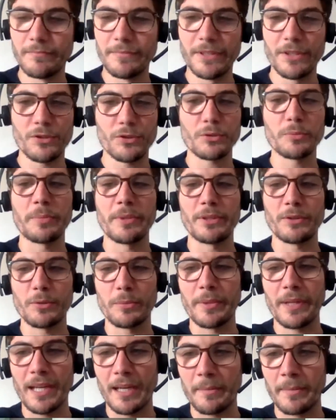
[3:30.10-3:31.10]
it should be to
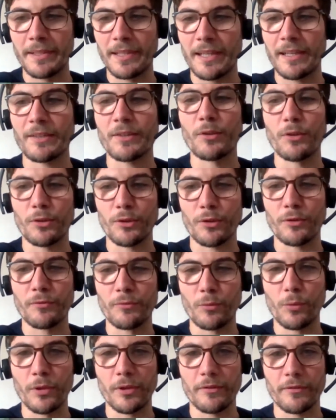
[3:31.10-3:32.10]
become an Argo Cron
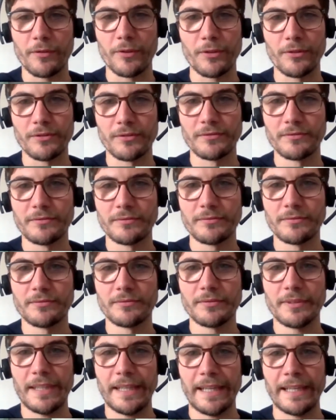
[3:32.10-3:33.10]
workflow.
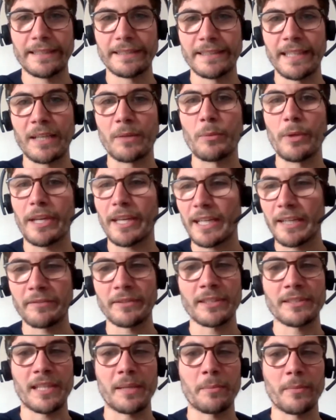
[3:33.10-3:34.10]
And then we can have
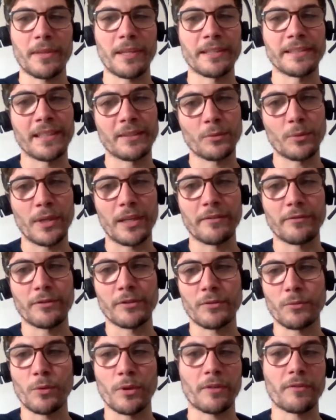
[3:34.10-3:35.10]
the same thing that we have for
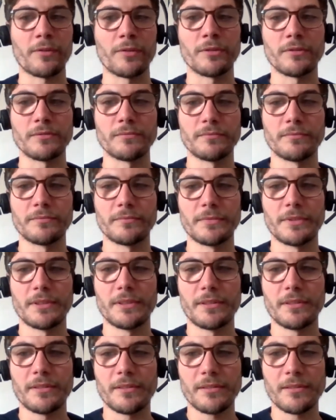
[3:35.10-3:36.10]
workflow.
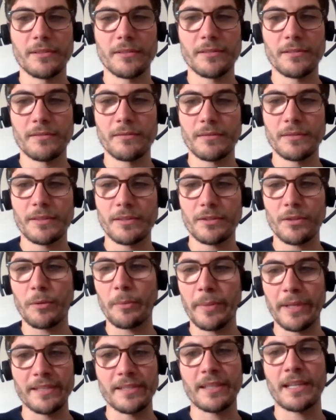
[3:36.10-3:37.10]
So
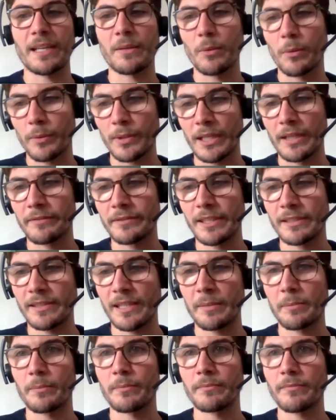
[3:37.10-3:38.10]
basically we will have the
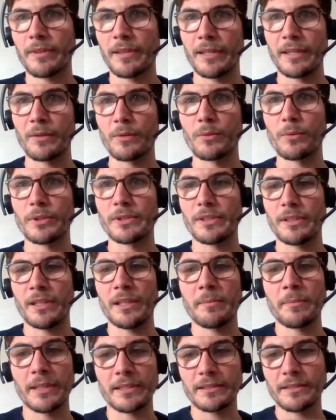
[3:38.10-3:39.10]
same thing we see,
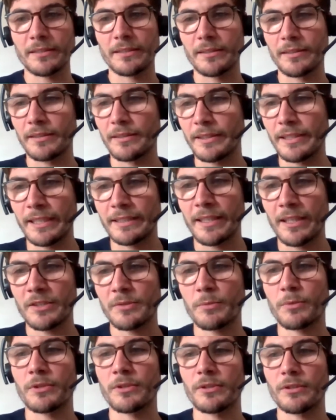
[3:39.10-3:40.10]
but uh, in a
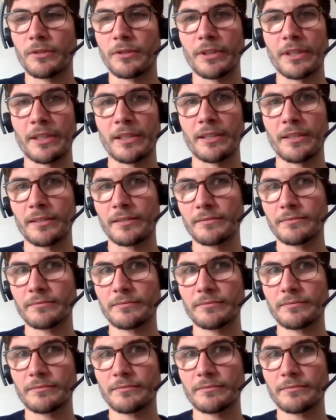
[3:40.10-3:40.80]
dashboard or in a